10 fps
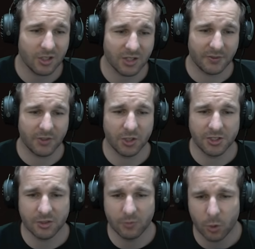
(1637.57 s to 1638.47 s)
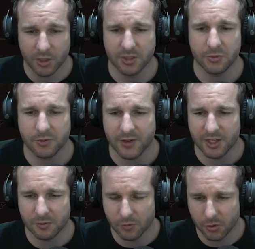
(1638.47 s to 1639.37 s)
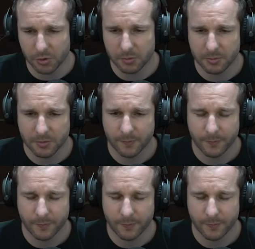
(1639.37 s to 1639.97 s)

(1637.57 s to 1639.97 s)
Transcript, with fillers: I'd love the idea of walking into a random room